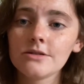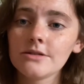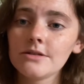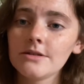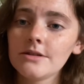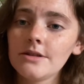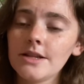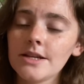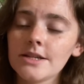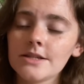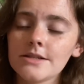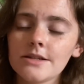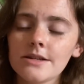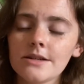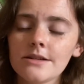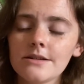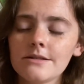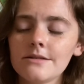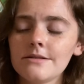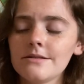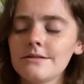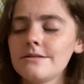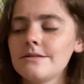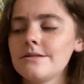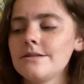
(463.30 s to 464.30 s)
Listen,
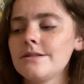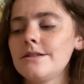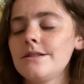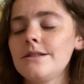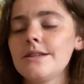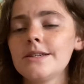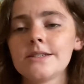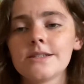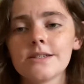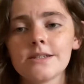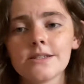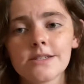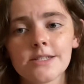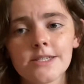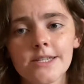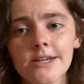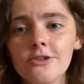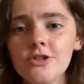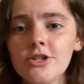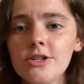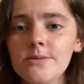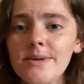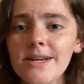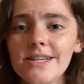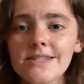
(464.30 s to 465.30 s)
Sarah
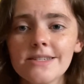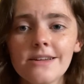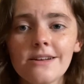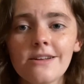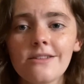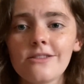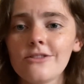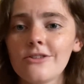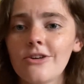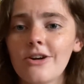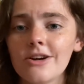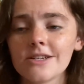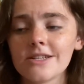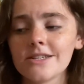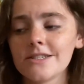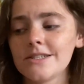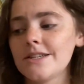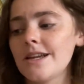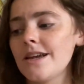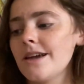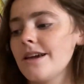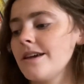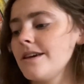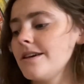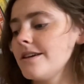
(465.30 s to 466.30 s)
J Maas had a lot to
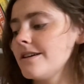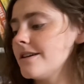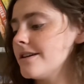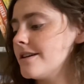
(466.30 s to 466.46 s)
say.